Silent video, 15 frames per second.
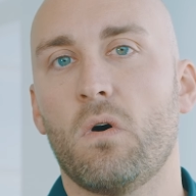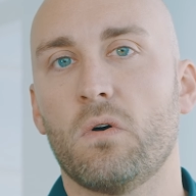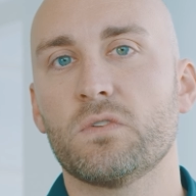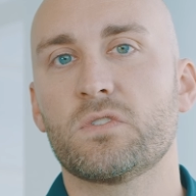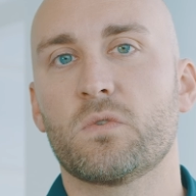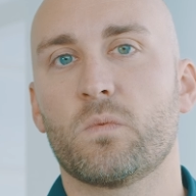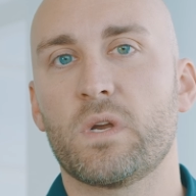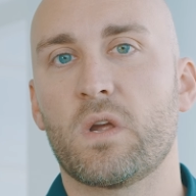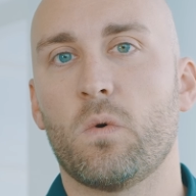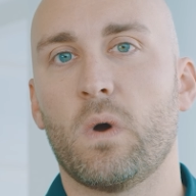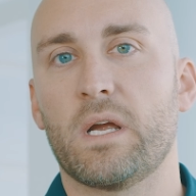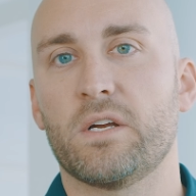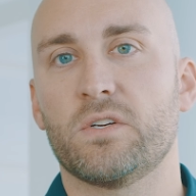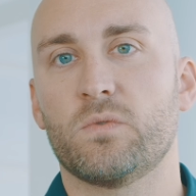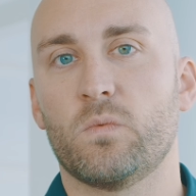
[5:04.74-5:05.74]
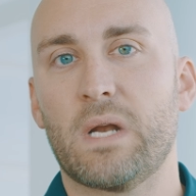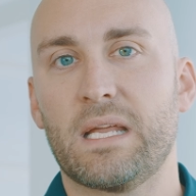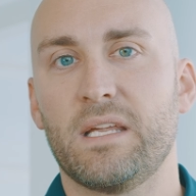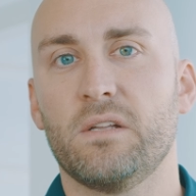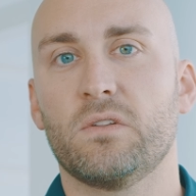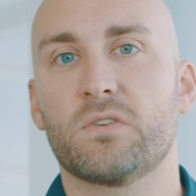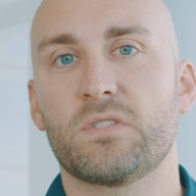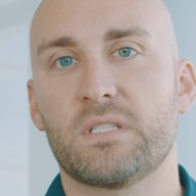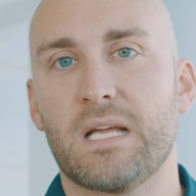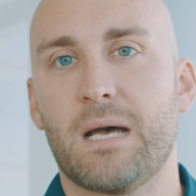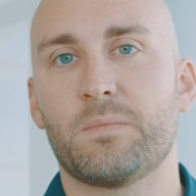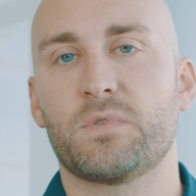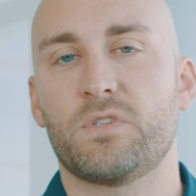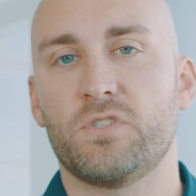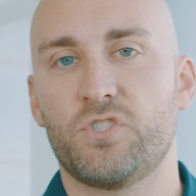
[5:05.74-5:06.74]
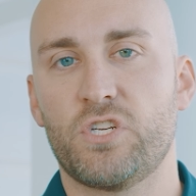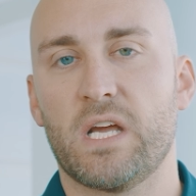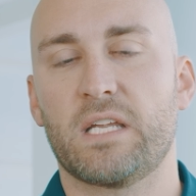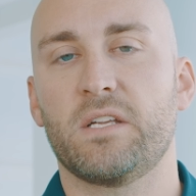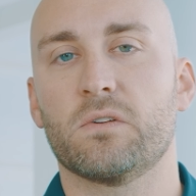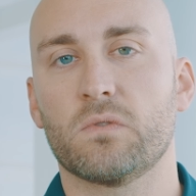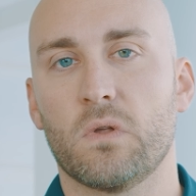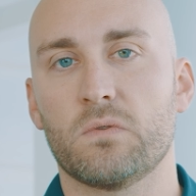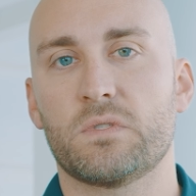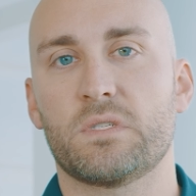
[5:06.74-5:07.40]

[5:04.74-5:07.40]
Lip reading: also require regular stops to check your load